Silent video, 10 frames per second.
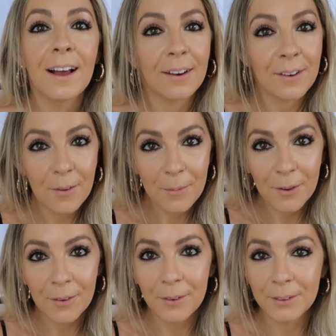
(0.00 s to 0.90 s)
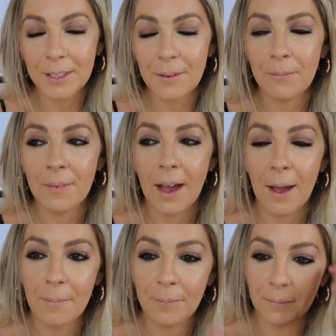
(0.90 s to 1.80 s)
a lot more
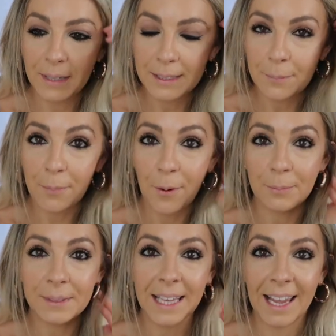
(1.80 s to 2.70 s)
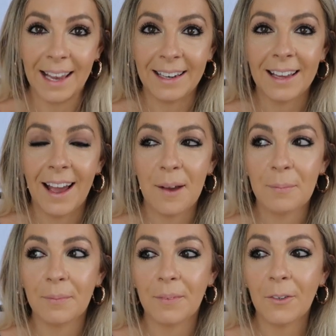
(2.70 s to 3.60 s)
autumn bits and bobs in.